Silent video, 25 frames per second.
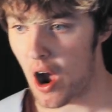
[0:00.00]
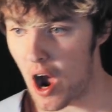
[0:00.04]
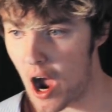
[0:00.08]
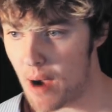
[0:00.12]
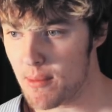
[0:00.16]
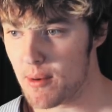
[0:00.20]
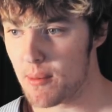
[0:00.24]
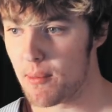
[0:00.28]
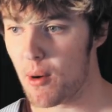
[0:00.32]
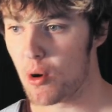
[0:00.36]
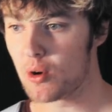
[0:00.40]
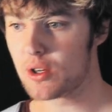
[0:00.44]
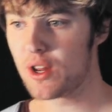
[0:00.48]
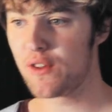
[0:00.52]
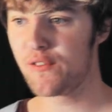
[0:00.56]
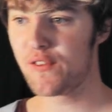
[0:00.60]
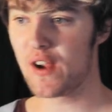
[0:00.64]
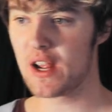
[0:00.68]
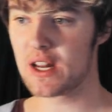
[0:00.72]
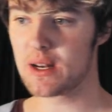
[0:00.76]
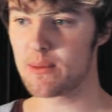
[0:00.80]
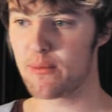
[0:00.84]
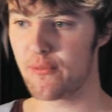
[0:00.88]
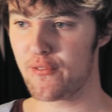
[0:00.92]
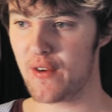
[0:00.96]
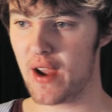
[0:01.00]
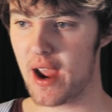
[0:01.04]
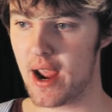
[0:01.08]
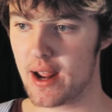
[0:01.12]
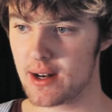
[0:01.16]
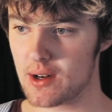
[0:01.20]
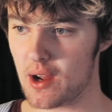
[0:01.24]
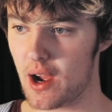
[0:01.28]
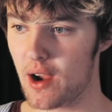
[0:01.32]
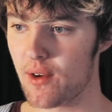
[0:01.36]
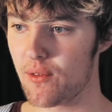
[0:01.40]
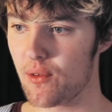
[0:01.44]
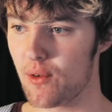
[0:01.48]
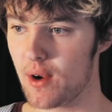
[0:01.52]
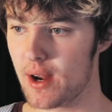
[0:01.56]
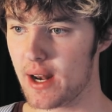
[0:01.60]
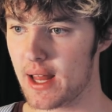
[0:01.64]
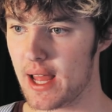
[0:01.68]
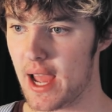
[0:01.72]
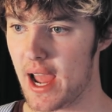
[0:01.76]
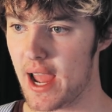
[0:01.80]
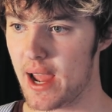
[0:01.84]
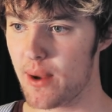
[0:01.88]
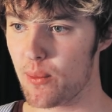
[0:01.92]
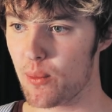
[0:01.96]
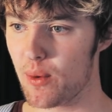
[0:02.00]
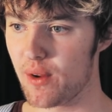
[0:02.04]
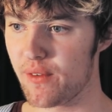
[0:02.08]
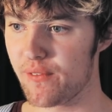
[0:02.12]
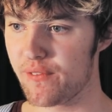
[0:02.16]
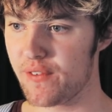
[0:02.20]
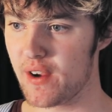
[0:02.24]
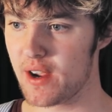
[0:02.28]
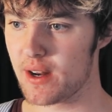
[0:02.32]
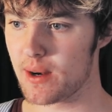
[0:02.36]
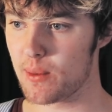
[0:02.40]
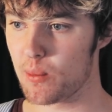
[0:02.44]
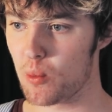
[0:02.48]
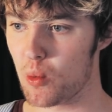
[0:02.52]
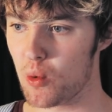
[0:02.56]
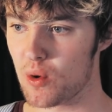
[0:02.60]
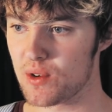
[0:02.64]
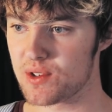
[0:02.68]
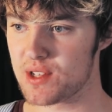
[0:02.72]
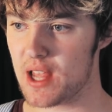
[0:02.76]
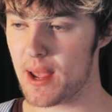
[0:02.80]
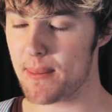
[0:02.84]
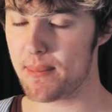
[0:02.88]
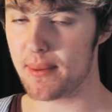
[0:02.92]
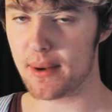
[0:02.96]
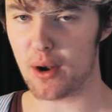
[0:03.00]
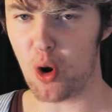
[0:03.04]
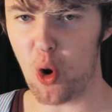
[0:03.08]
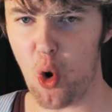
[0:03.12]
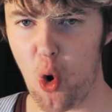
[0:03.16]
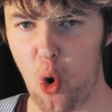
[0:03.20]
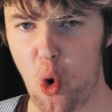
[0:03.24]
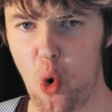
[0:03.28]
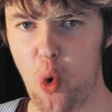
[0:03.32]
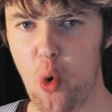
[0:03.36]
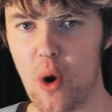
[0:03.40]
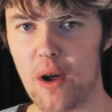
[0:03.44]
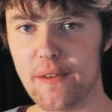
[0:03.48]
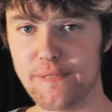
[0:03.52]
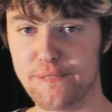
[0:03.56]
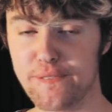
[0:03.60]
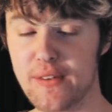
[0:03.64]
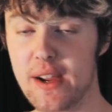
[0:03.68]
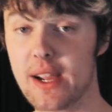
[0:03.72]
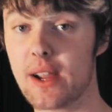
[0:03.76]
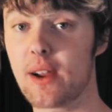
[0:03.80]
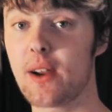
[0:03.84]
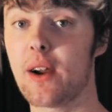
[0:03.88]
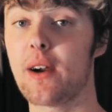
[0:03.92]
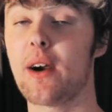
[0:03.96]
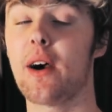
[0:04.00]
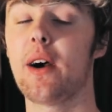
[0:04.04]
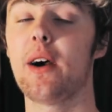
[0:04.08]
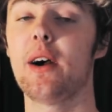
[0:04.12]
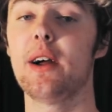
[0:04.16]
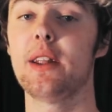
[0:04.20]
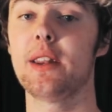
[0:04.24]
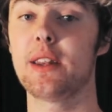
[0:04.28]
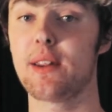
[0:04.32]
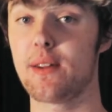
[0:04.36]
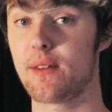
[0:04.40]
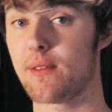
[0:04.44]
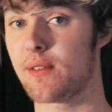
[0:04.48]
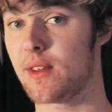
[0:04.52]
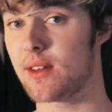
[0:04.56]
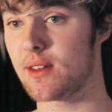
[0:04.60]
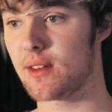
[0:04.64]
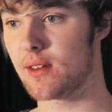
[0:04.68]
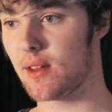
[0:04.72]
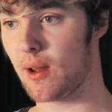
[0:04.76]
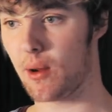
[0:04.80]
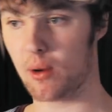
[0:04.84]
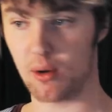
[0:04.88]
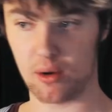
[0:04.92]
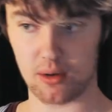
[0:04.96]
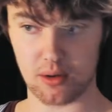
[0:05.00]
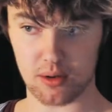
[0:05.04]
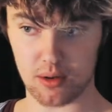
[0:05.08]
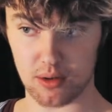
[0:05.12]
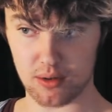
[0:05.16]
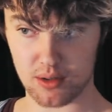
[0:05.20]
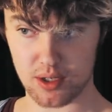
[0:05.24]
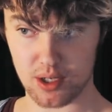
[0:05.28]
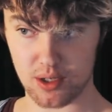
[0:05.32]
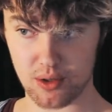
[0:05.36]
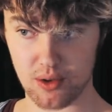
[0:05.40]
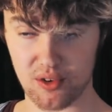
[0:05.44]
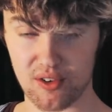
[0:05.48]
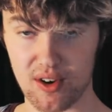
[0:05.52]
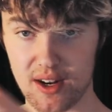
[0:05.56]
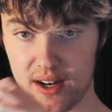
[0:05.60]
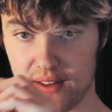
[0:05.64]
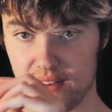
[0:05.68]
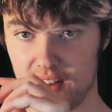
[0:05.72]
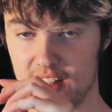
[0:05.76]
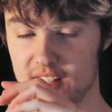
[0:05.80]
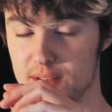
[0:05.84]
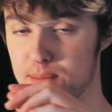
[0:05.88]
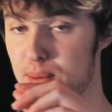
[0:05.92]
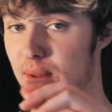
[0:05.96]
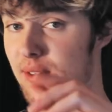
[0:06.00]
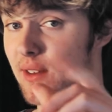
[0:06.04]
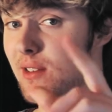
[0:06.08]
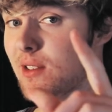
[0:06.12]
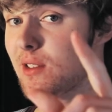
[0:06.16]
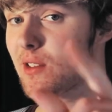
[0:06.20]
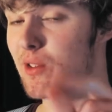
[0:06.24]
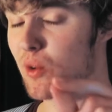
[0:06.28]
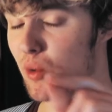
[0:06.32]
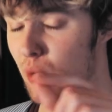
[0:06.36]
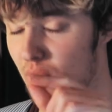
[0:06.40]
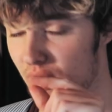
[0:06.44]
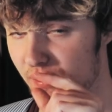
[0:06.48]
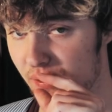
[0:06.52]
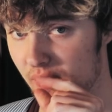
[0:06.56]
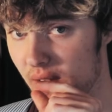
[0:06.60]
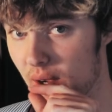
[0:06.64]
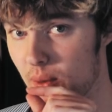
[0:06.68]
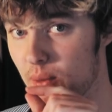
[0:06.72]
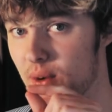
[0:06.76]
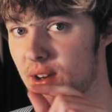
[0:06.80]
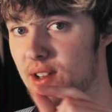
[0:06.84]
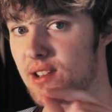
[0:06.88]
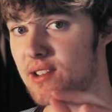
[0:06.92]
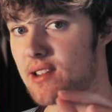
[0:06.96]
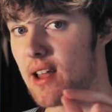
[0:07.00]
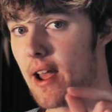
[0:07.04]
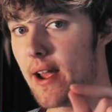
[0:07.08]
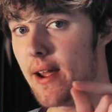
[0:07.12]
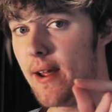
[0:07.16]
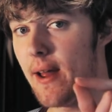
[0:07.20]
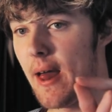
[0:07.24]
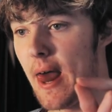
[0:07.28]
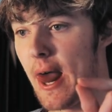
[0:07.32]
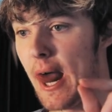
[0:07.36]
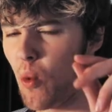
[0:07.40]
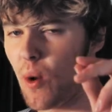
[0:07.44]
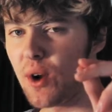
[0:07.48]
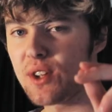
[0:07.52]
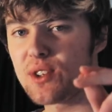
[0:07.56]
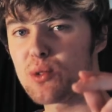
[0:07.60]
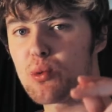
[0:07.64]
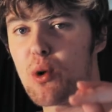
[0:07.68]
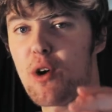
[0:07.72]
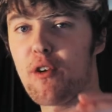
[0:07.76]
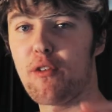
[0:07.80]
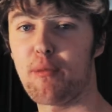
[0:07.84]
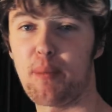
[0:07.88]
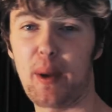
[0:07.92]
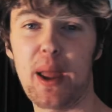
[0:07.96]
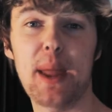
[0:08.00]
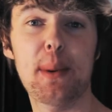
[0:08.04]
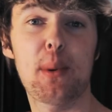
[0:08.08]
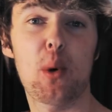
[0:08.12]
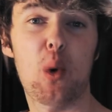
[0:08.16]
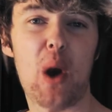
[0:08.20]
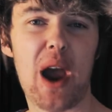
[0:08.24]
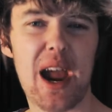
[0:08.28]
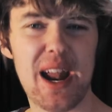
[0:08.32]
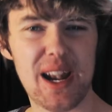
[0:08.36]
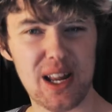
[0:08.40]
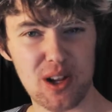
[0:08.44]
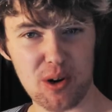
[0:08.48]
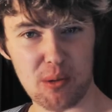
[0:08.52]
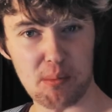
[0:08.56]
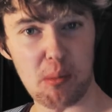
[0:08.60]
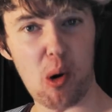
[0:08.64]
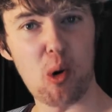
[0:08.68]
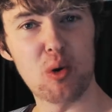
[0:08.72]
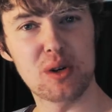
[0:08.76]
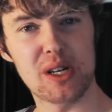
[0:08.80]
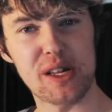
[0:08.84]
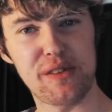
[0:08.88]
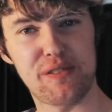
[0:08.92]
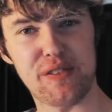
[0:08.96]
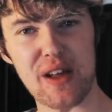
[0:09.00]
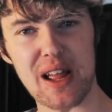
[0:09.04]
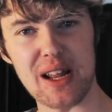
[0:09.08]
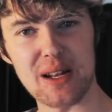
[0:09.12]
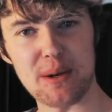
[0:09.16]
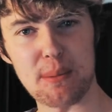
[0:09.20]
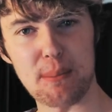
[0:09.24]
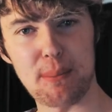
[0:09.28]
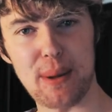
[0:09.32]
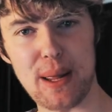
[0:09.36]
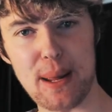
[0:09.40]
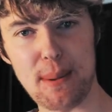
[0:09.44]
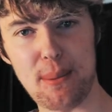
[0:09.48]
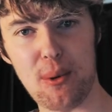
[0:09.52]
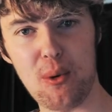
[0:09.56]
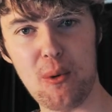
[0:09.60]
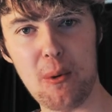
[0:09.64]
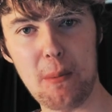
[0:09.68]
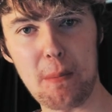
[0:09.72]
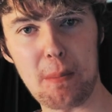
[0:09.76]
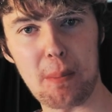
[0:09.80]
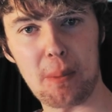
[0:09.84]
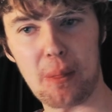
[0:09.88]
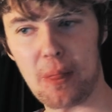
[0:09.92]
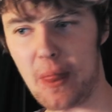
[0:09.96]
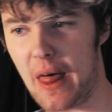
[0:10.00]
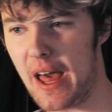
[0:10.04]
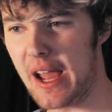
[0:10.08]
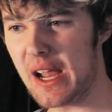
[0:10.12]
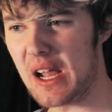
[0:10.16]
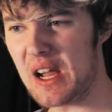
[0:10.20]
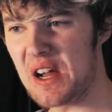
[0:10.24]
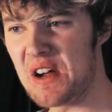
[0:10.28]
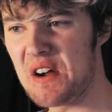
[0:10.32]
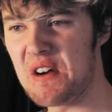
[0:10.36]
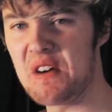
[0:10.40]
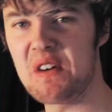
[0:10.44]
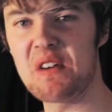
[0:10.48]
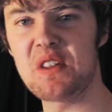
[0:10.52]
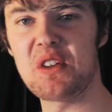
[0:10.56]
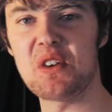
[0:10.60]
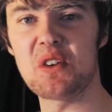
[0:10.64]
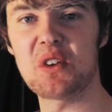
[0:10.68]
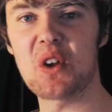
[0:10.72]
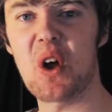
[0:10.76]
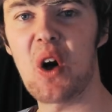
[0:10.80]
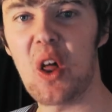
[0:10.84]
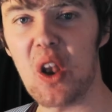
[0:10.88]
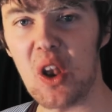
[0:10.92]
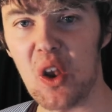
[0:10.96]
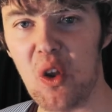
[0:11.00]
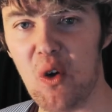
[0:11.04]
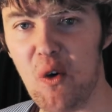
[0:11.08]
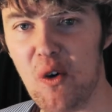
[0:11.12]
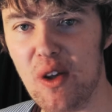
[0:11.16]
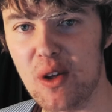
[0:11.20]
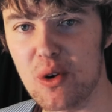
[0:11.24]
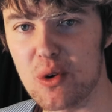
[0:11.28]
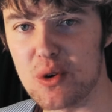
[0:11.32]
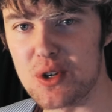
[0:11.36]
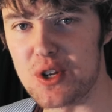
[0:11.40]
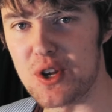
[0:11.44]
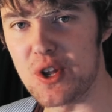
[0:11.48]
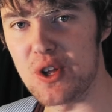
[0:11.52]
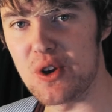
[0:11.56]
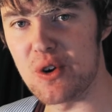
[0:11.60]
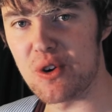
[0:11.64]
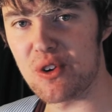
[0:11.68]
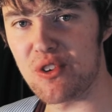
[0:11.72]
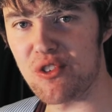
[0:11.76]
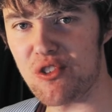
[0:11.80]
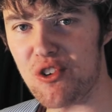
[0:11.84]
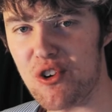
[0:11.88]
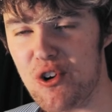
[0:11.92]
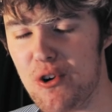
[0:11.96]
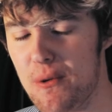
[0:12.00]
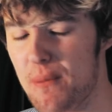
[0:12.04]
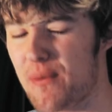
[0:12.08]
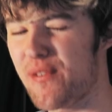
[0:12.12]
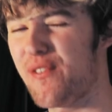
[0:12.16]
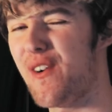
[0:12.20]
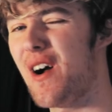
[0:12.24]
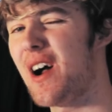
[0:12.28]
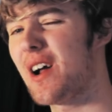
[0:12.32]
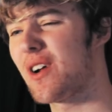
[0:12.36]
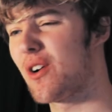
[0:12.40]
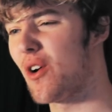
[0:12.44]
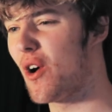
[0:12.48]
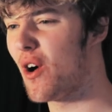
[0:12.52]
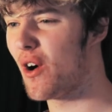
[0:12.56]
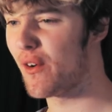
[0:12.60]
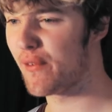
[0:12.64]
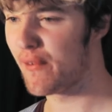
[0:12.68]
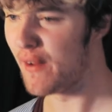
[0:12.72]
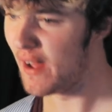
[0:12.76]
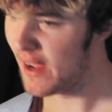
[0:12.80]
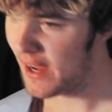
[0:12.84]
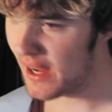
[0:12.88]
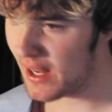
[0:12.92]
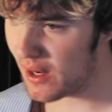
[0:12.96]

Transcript: I'm a multi-fandom fan. I really hate when fandom wars happen. Oh, a thing, and I'll continue reading this, but this is a quick thing I want to say. What's worth people hating on multi-fandom people? Like, oh, you're not loyal to your group. Fuck off.